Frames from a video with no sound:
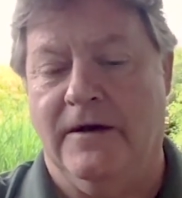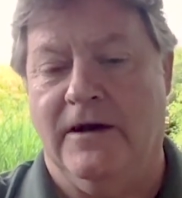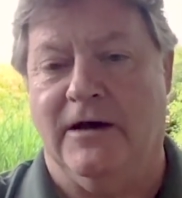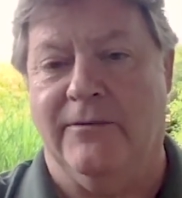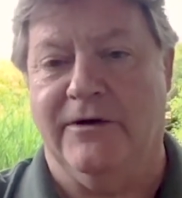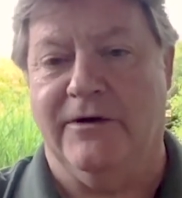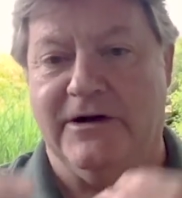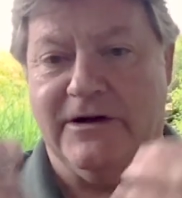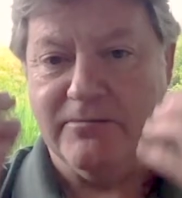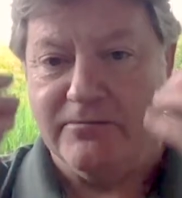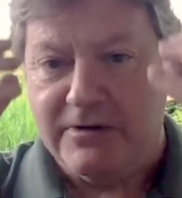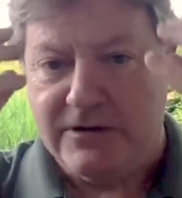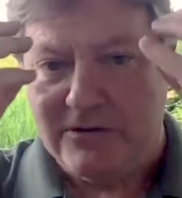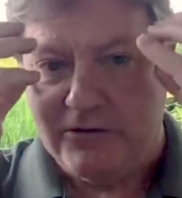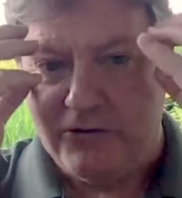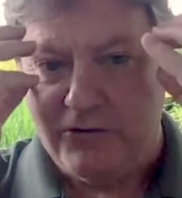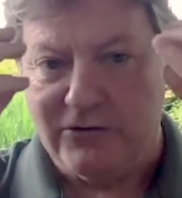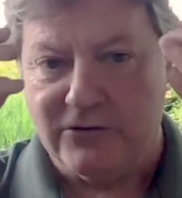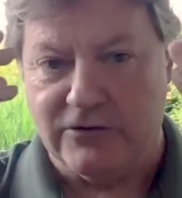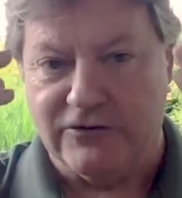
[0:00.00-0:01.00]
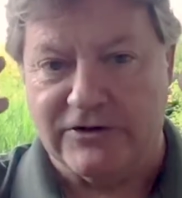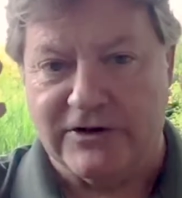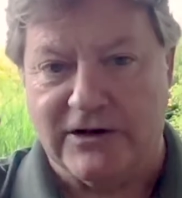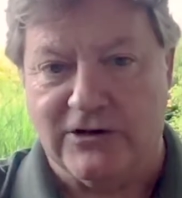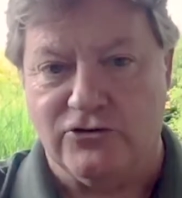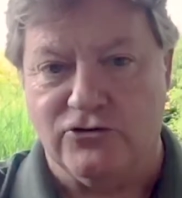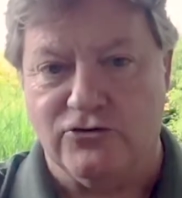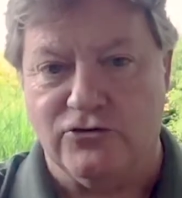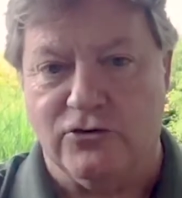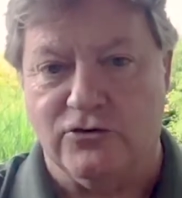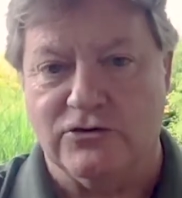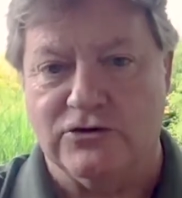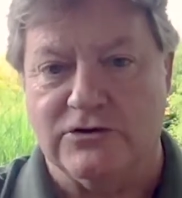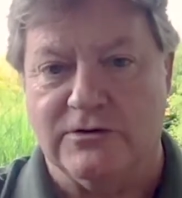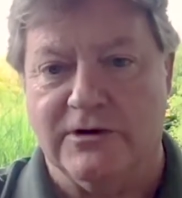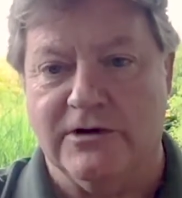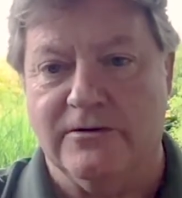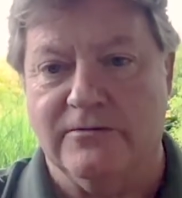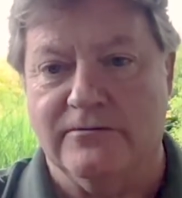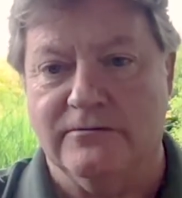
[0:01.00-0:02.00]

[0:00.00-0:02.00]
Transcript: And when your mirror neurons get drawn to it,